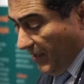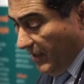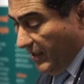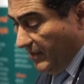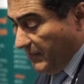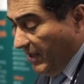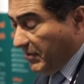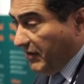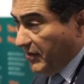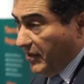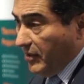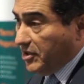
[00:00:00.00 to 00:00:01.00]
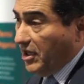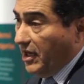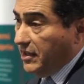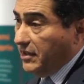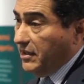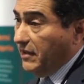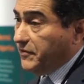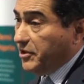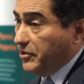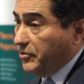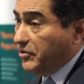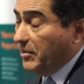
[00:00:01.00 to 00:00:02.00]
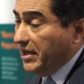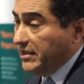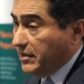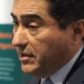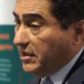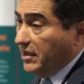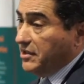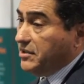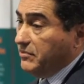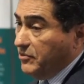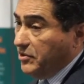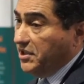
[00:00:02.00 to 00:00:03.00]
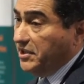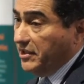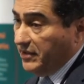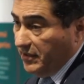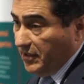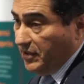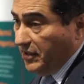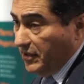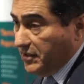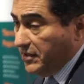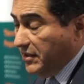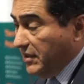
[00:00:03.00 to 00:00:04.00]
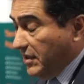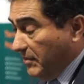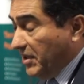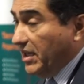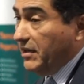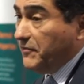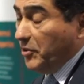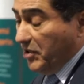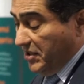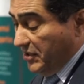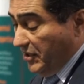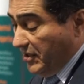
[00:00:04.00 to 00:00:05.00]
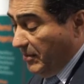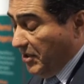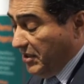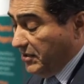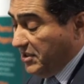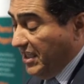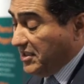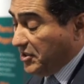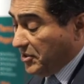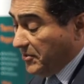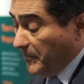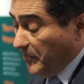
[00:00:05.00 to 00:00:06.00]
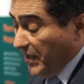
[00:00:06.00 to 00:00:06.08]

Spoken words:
I'm giving another talk in the afternoon about electronics, more detailed electronics. I'm going to focus here about sensors.